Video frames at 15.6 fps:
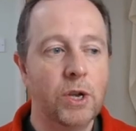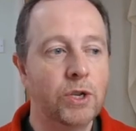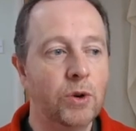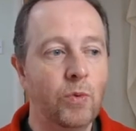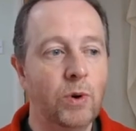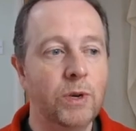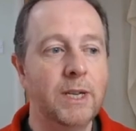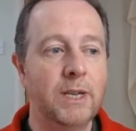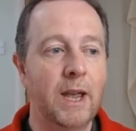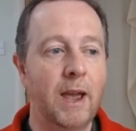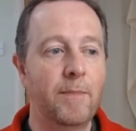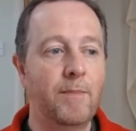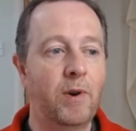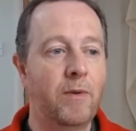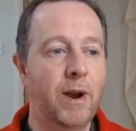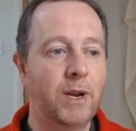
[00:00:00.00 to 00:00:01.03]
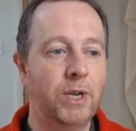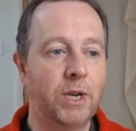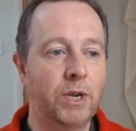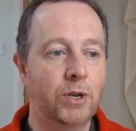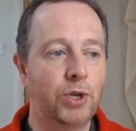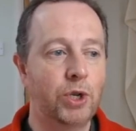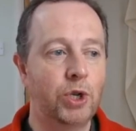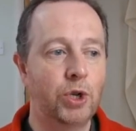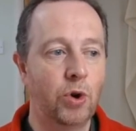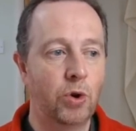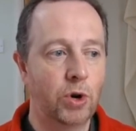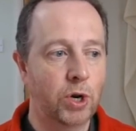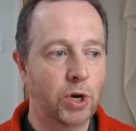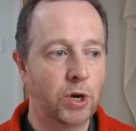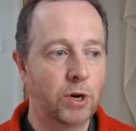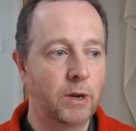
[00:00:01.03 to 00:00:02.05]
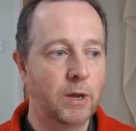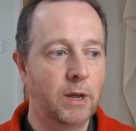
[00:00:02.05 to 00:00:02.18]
So what is hemorrhagic shock?